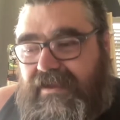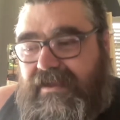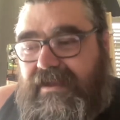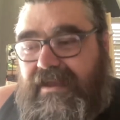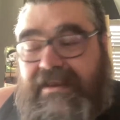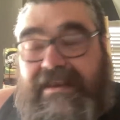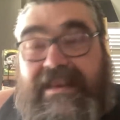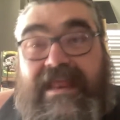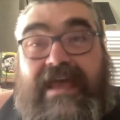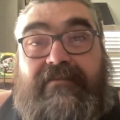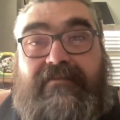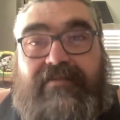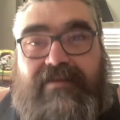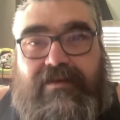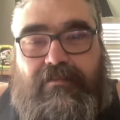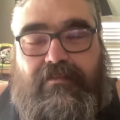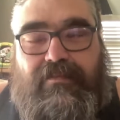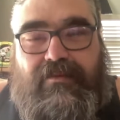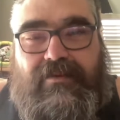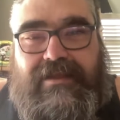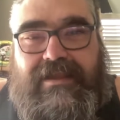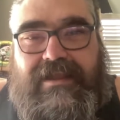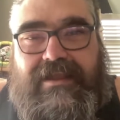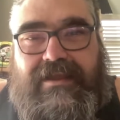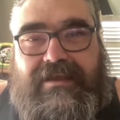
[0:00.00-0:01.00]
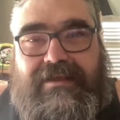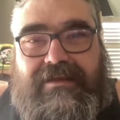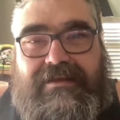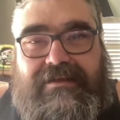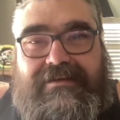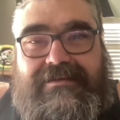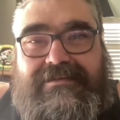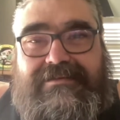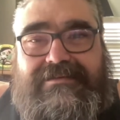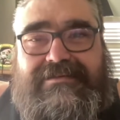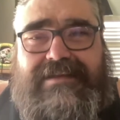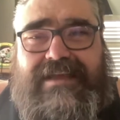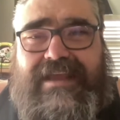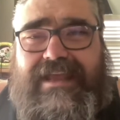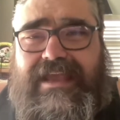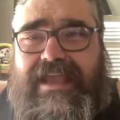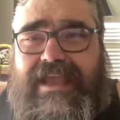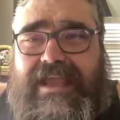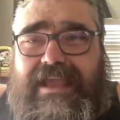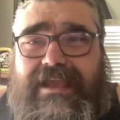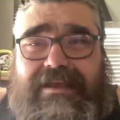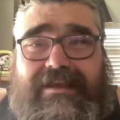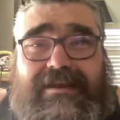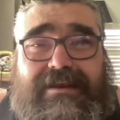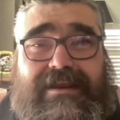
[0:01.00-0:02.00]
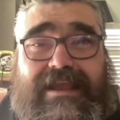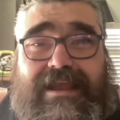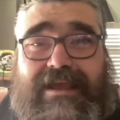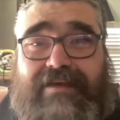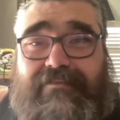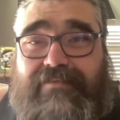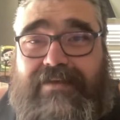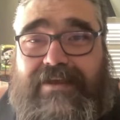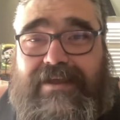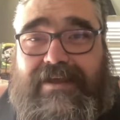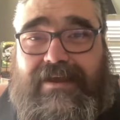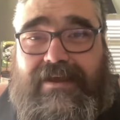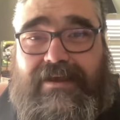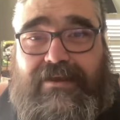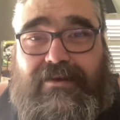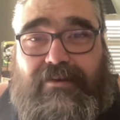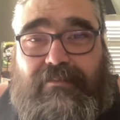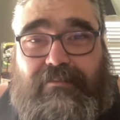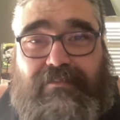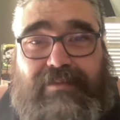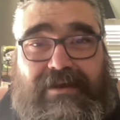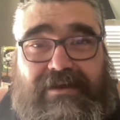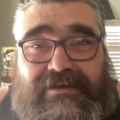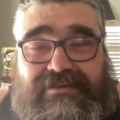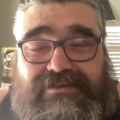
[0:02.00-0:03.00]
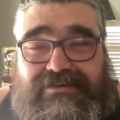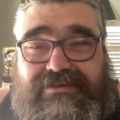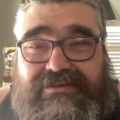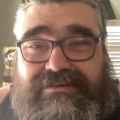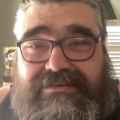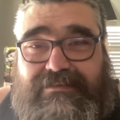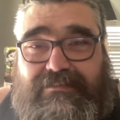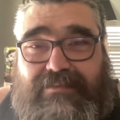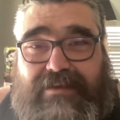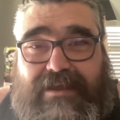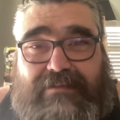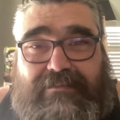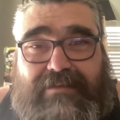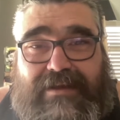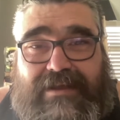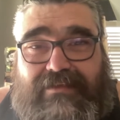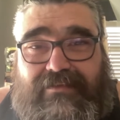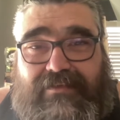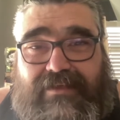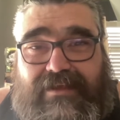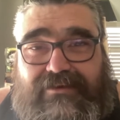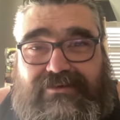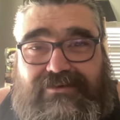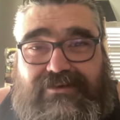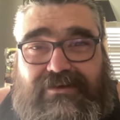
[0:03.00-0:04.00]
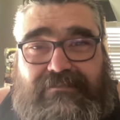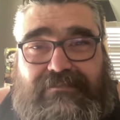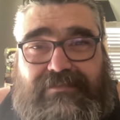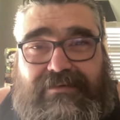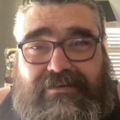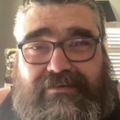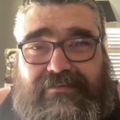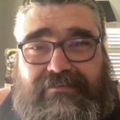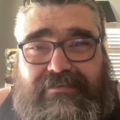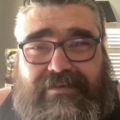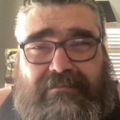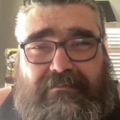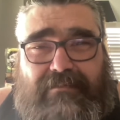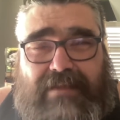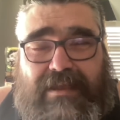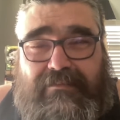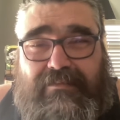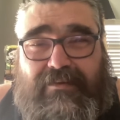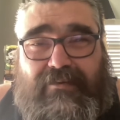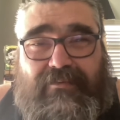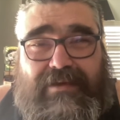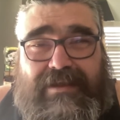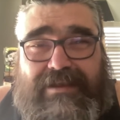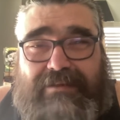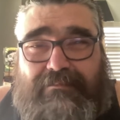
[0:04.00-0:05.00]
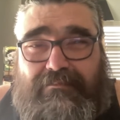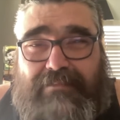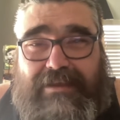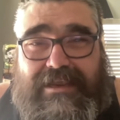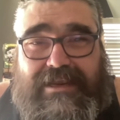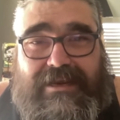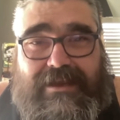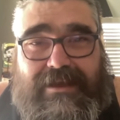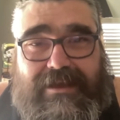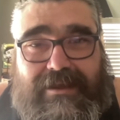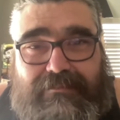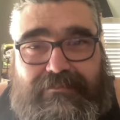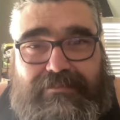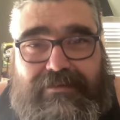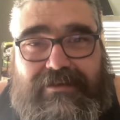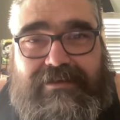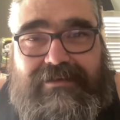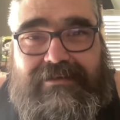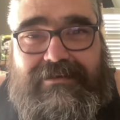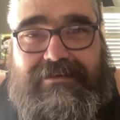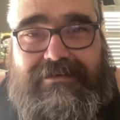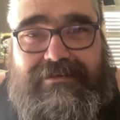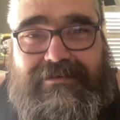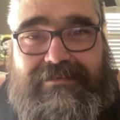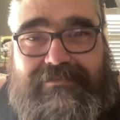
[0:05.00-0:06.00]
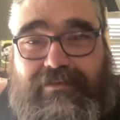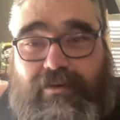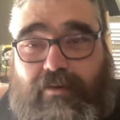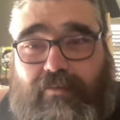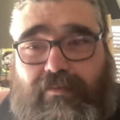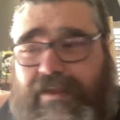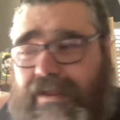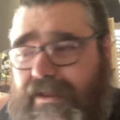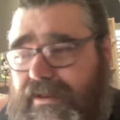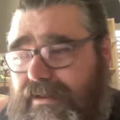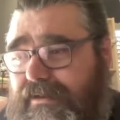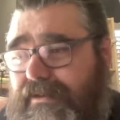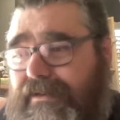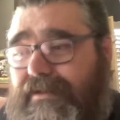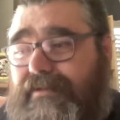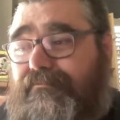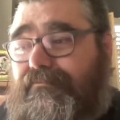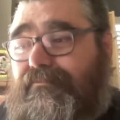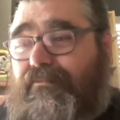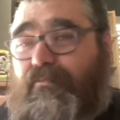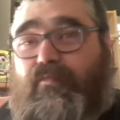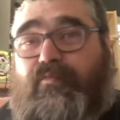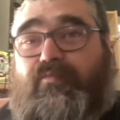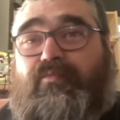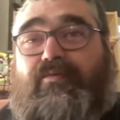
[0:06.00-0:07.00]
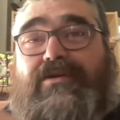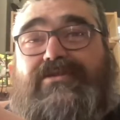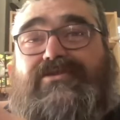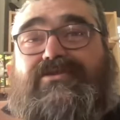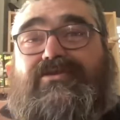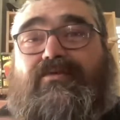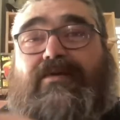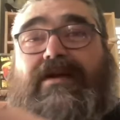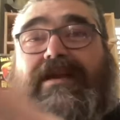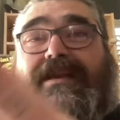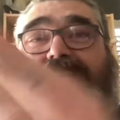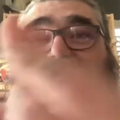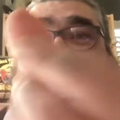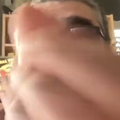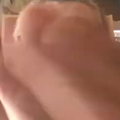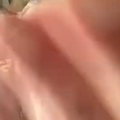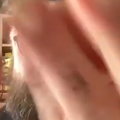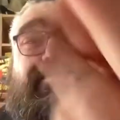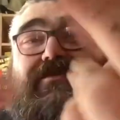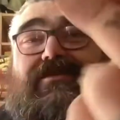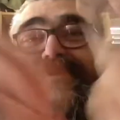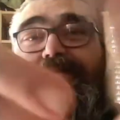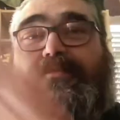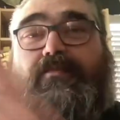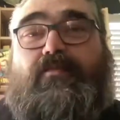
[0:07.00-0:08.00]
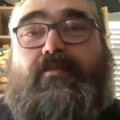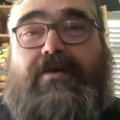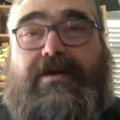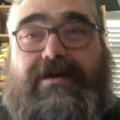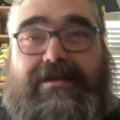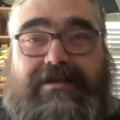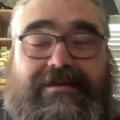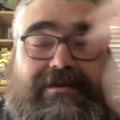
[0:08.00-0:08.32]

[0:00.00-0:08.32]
inevitably say, hey, can I have like $100 just to pay my electric bill and then maybe we can meet up? They're like, which credit card do you want?